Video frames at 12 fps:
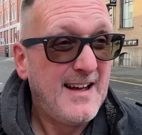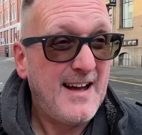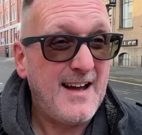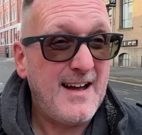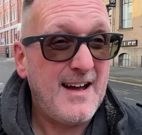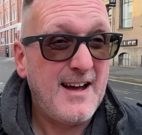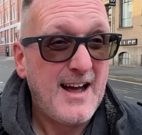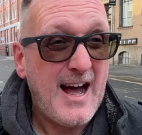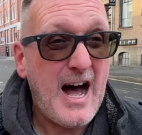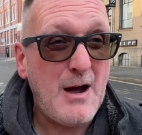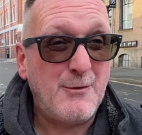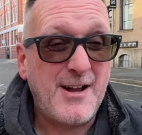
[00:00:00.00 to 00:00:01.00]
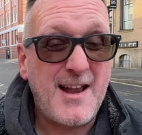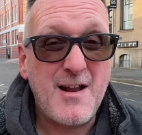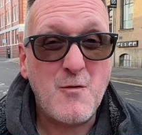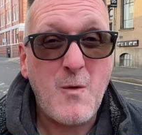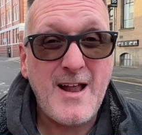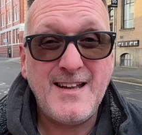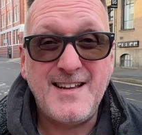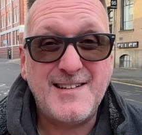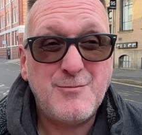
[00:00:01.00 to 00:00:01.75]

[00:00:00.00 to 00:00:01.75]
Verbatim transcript: Uh, I want to know Wendy's.